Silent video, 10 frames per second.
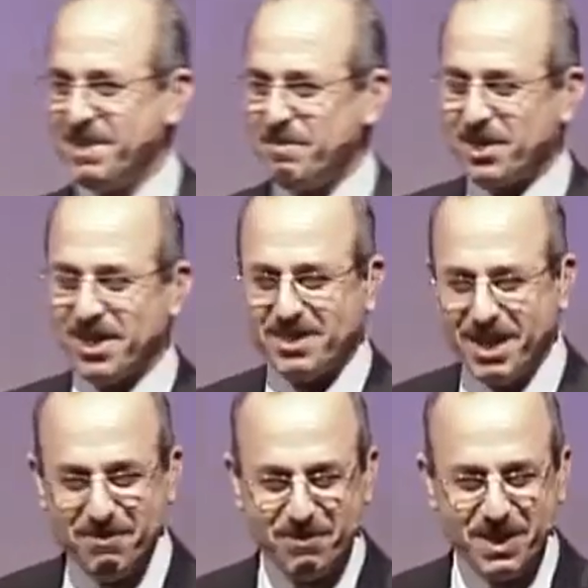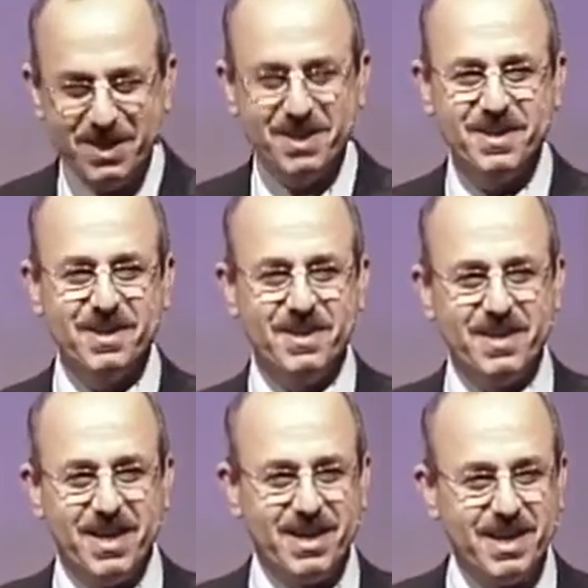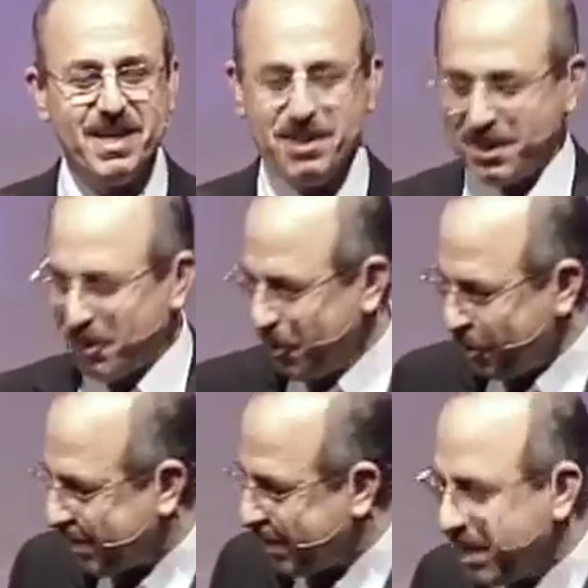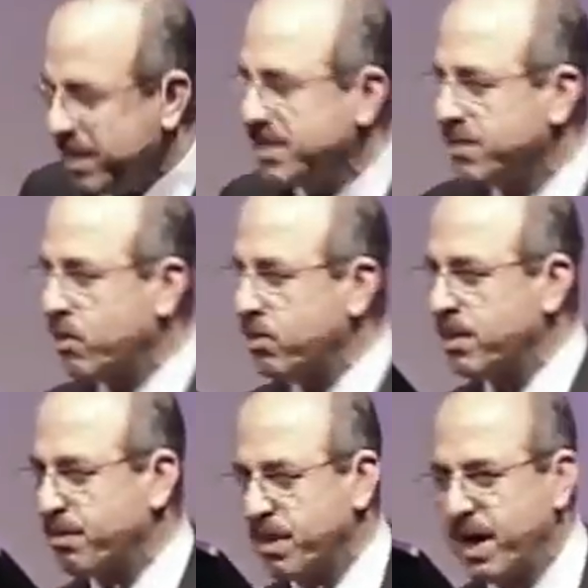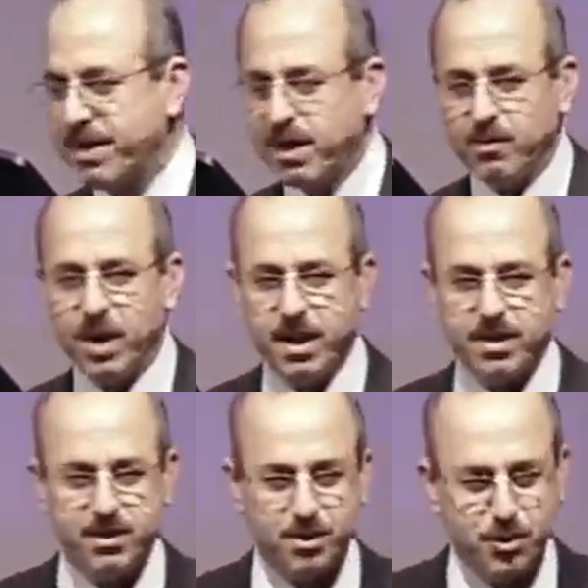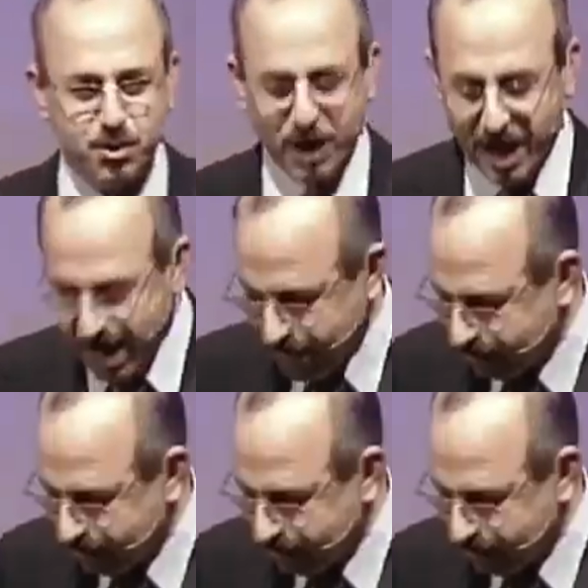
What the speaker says: Because every leader who thirsts for the blood of others should have